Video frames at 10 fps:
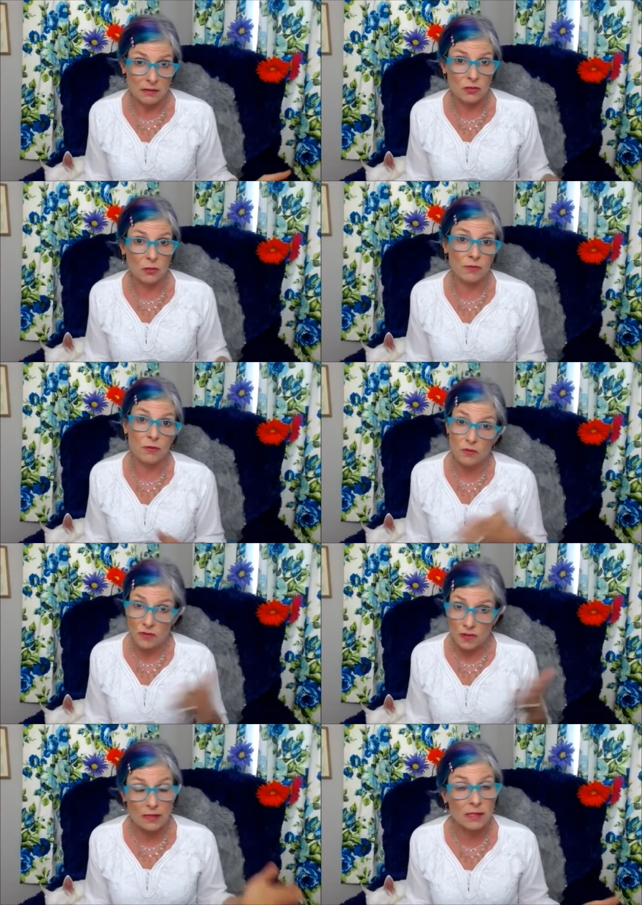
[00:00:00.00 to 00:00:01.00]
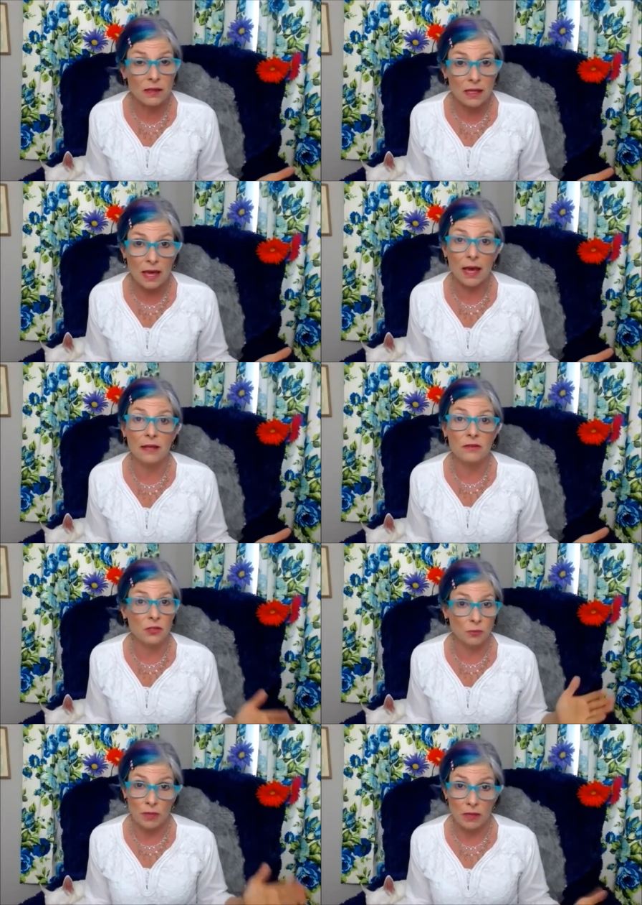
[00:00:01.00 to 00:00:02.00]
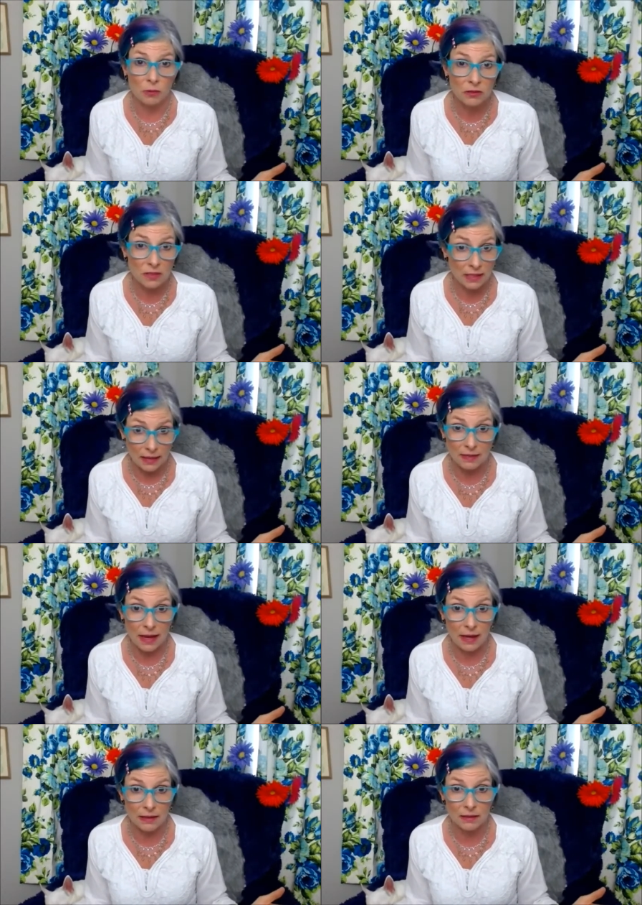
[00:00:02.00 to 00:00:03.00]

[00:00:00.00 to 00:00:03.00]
So if you stay till the end, you'll be able to get that.